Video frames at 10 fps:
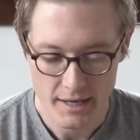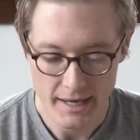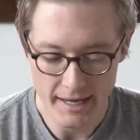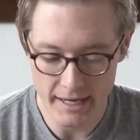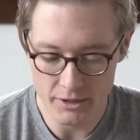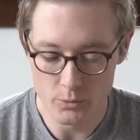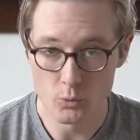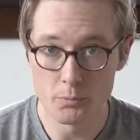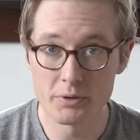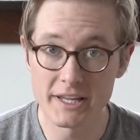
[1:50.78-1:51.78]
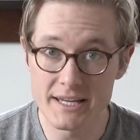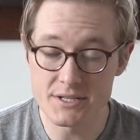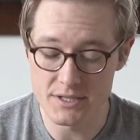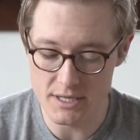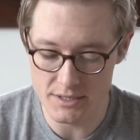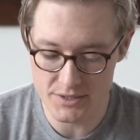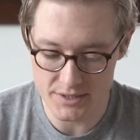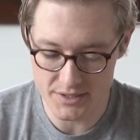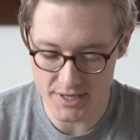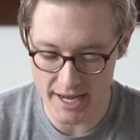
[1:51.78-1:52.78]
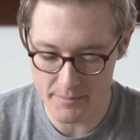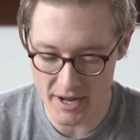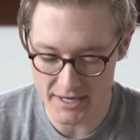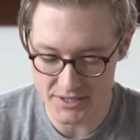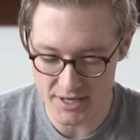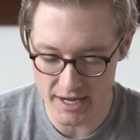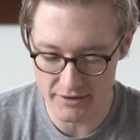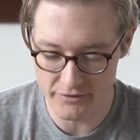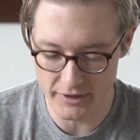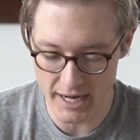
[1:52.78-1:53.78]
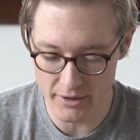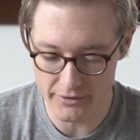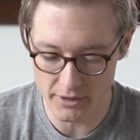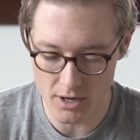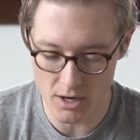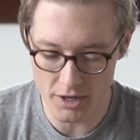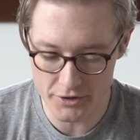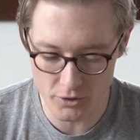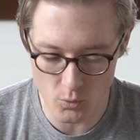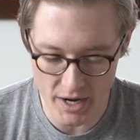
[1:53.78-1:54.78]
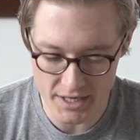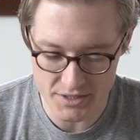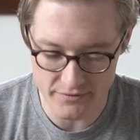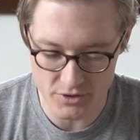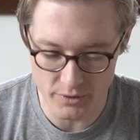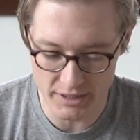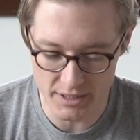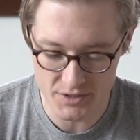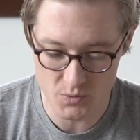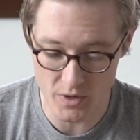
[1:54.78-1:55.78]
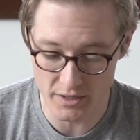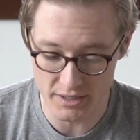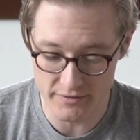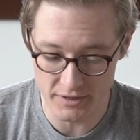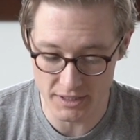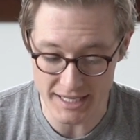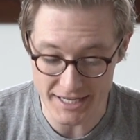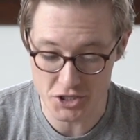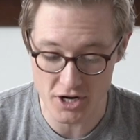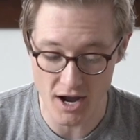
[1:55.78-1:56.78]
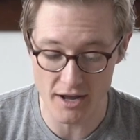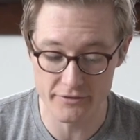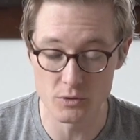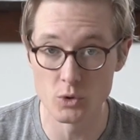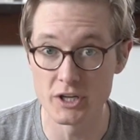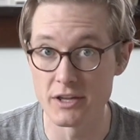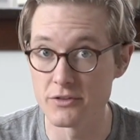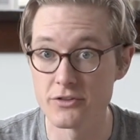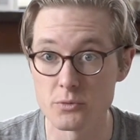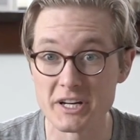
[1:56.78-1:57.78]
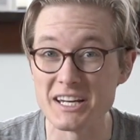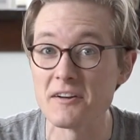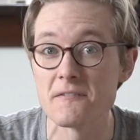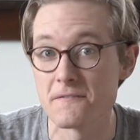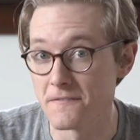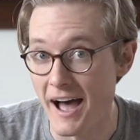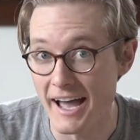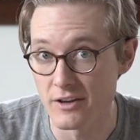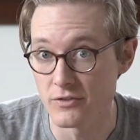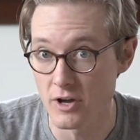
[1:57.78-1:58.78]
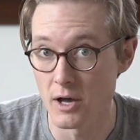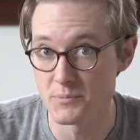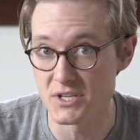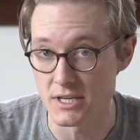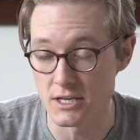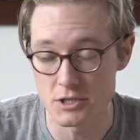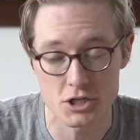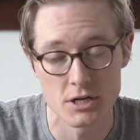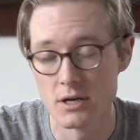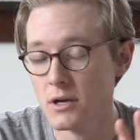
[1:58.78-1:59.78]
And we'll place these side by side for now. There are other ways of doing this where even each coffee will get 3 to 5 cups each.